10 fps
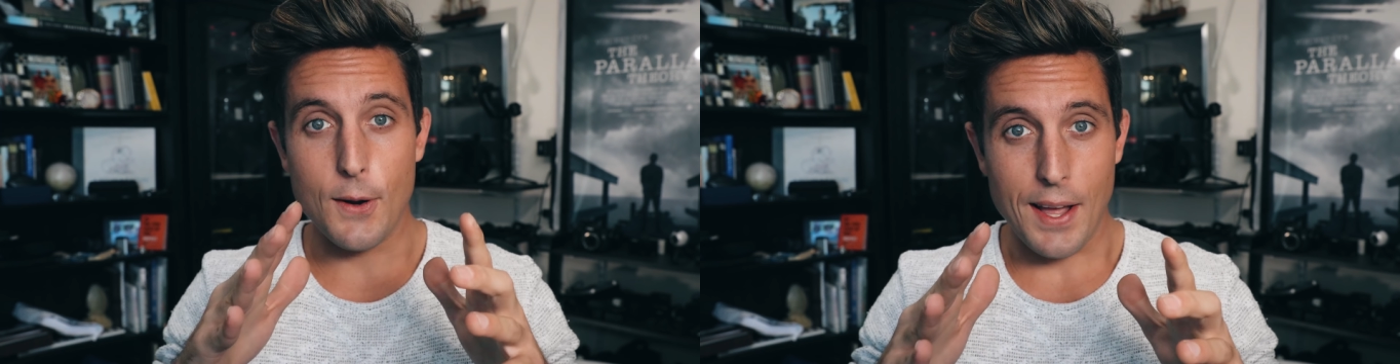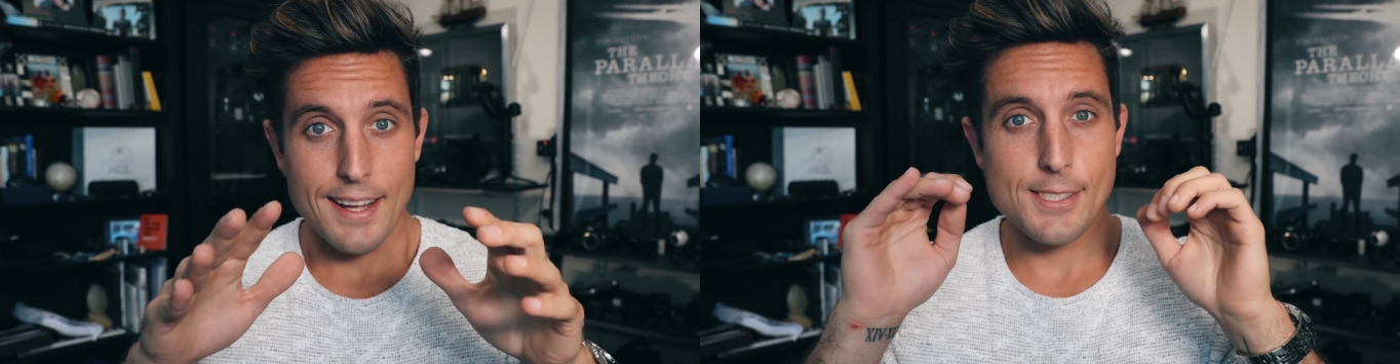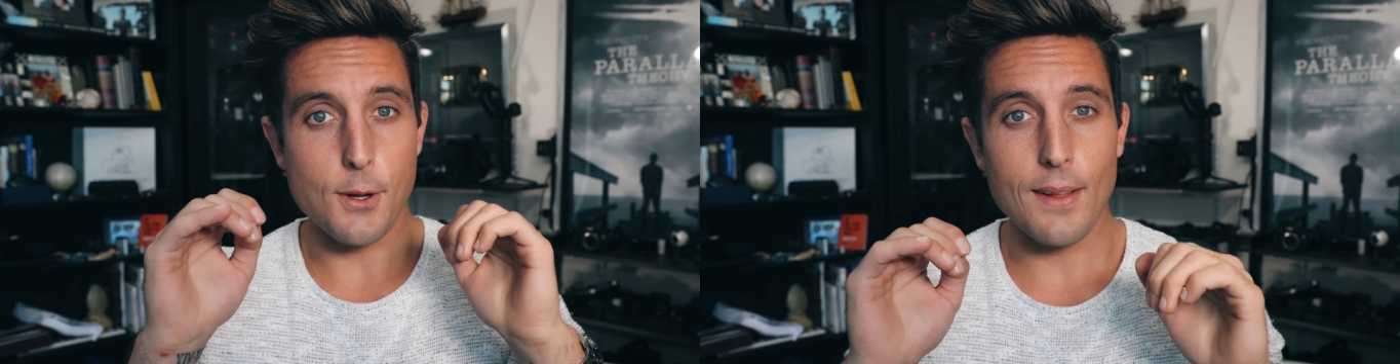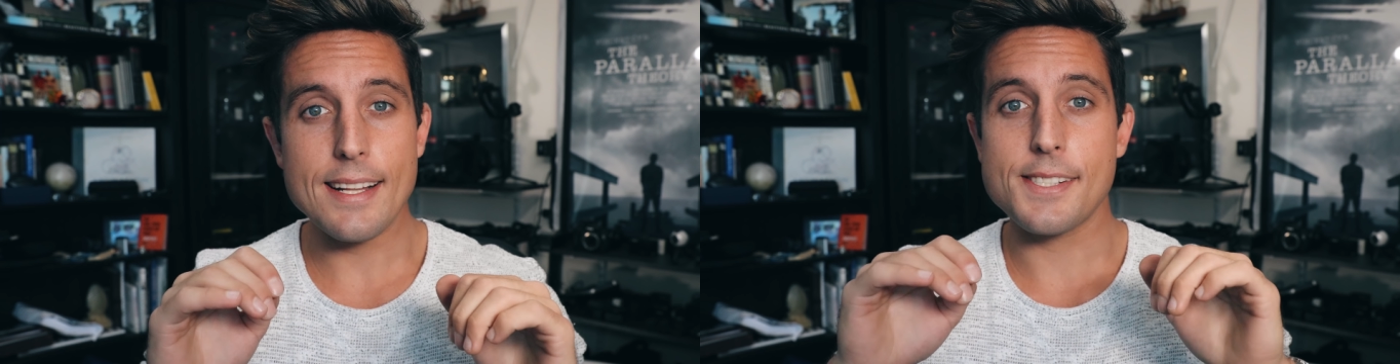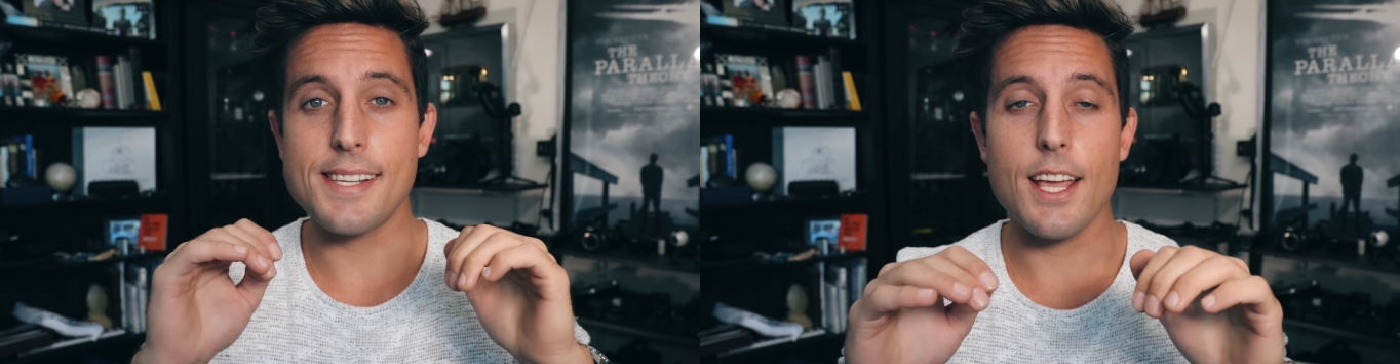Okay, so
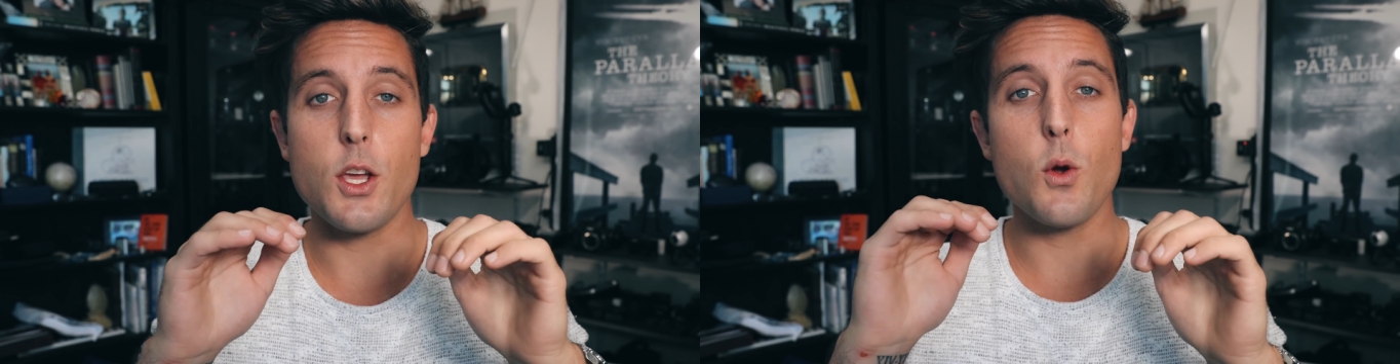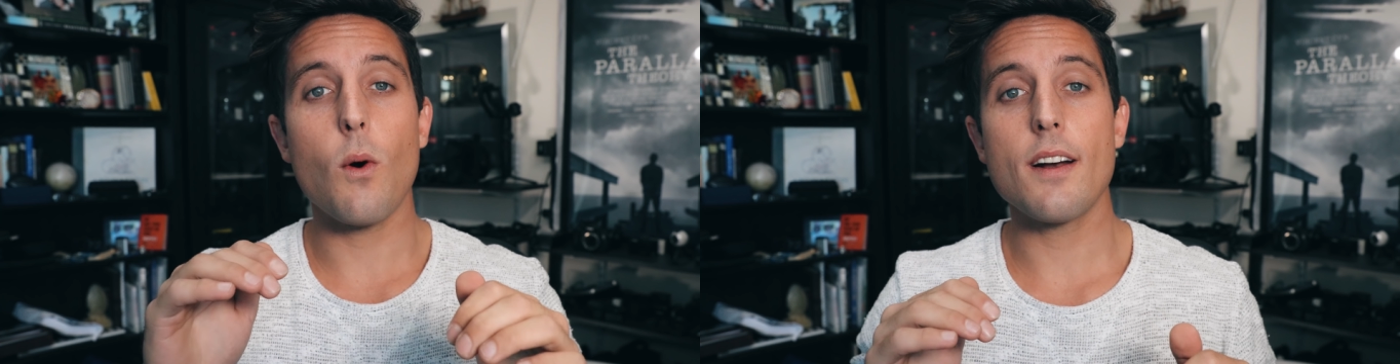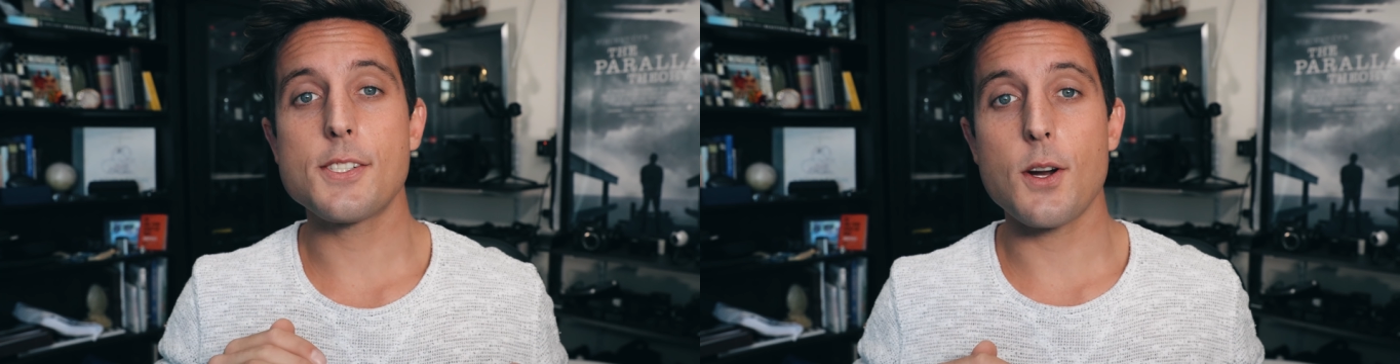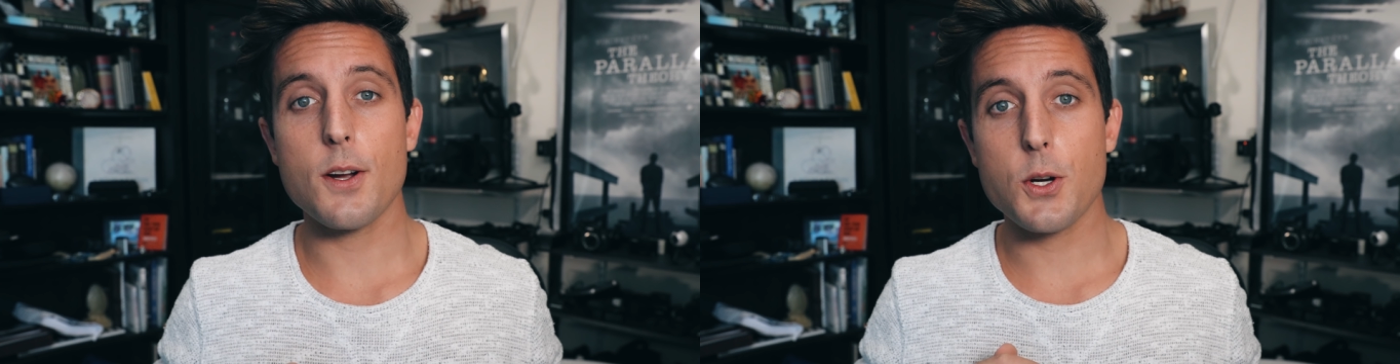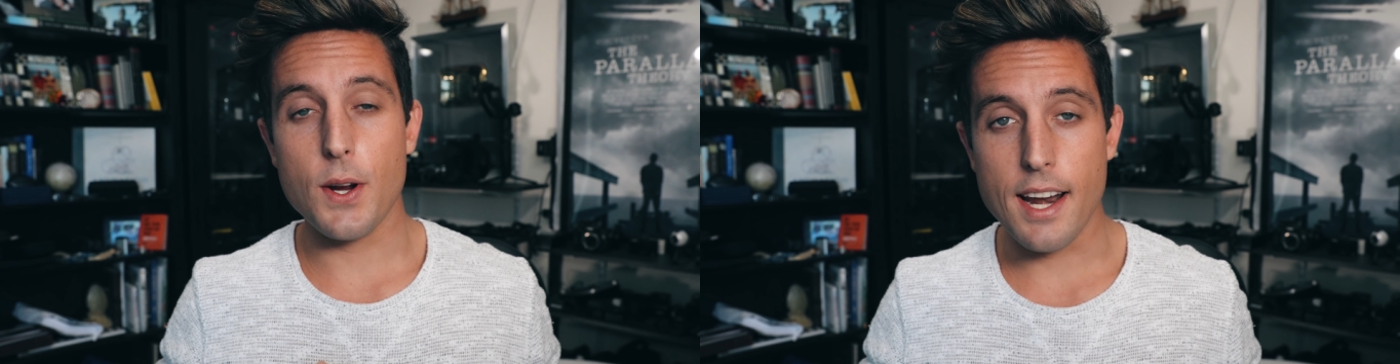let's say you want to
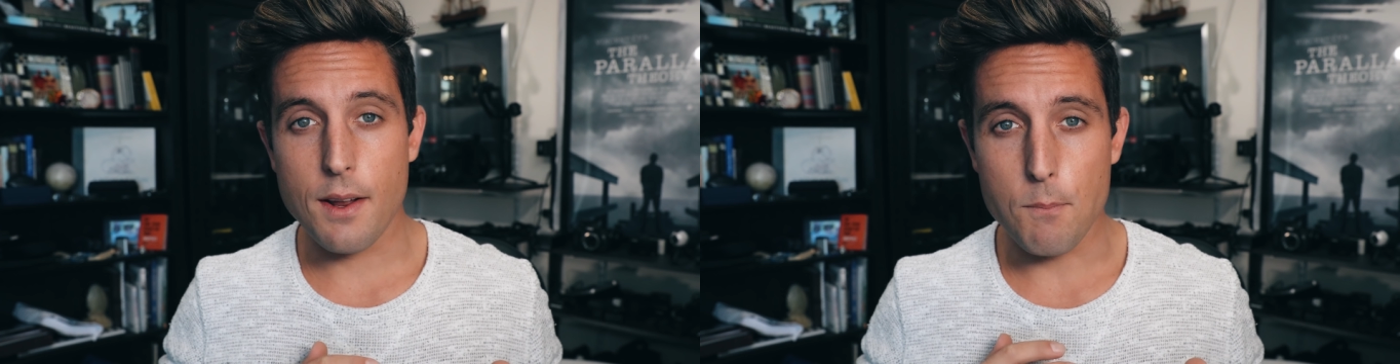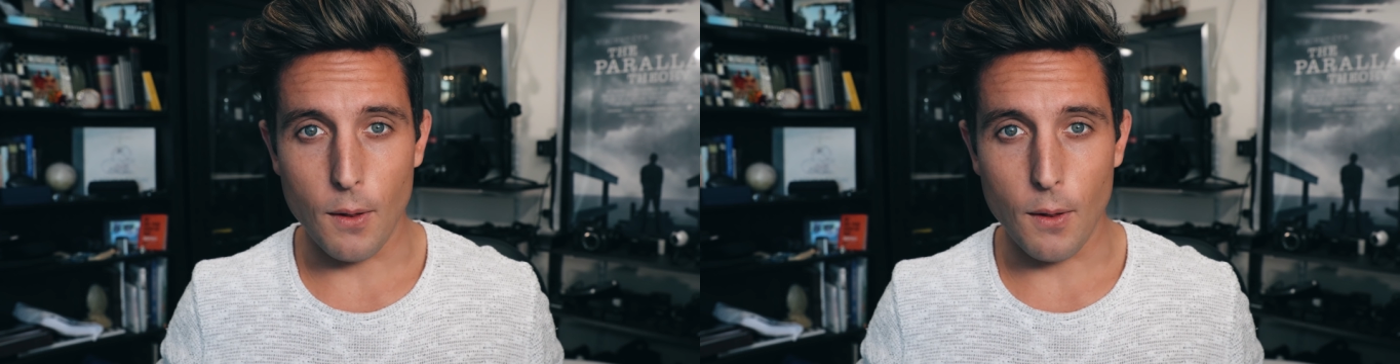start creating